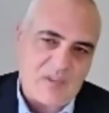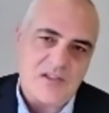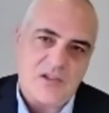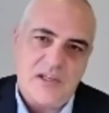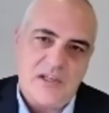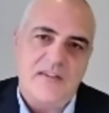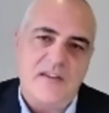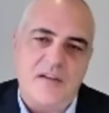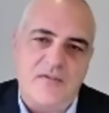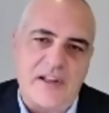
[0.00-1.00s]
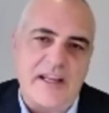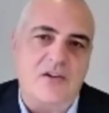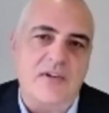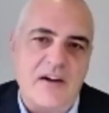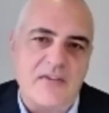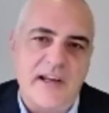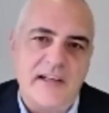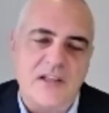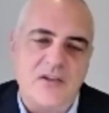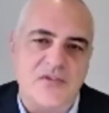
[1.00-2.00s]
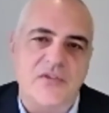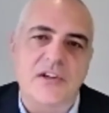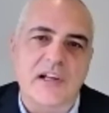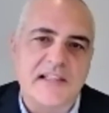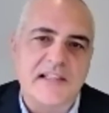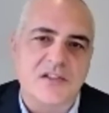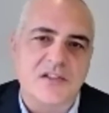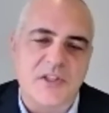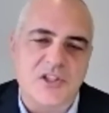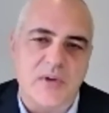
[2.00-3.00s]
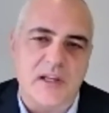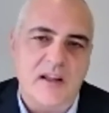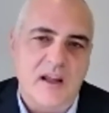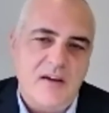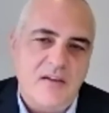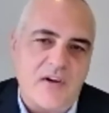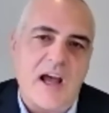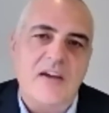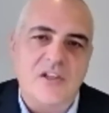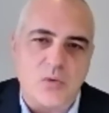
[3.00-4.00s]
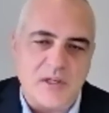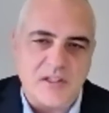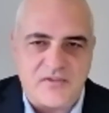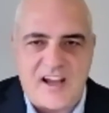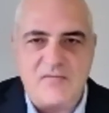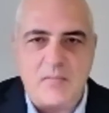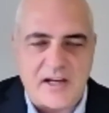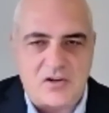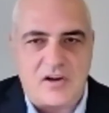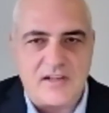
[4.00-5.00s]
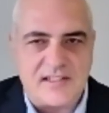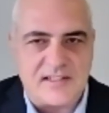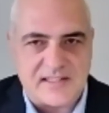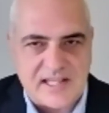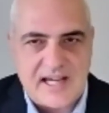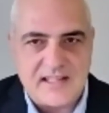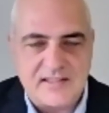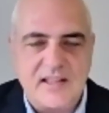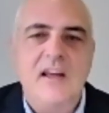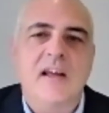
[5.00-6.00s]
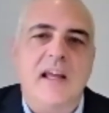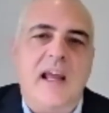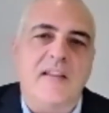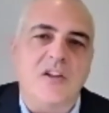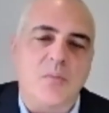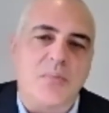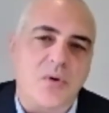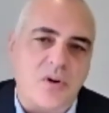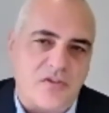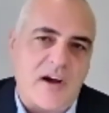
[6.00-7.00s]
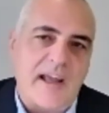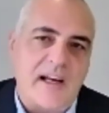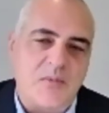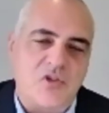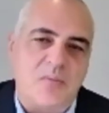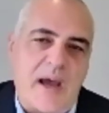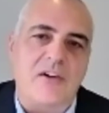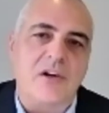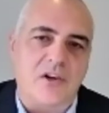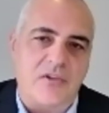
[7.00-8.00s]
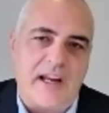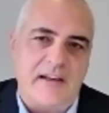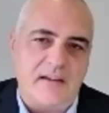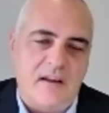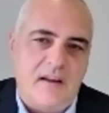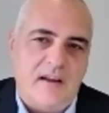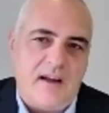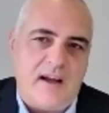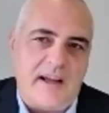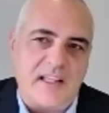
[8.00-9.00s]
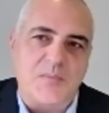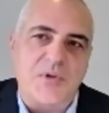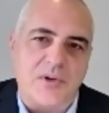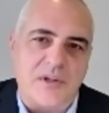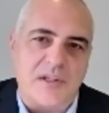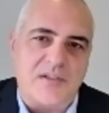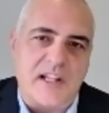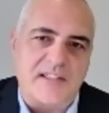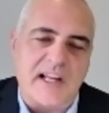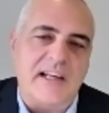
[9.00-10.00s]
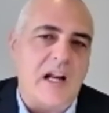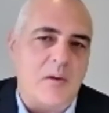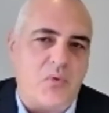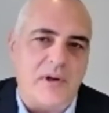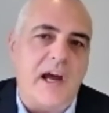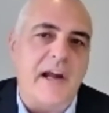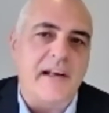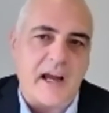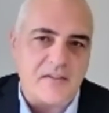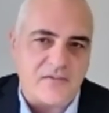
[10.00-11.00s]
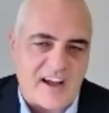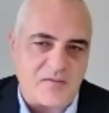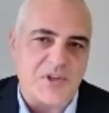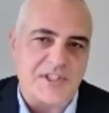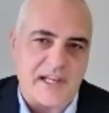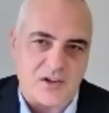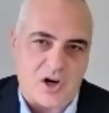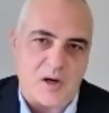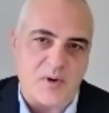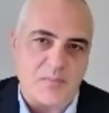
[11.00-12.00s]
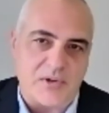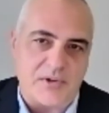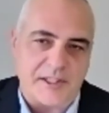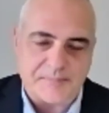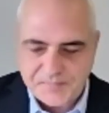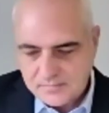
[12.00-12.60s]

So you get the flake graphite and you spheritize it to between 5 and 25 microns in size, and then you purify it up to a battery grade, purity. So that's 99.995% carbon purity.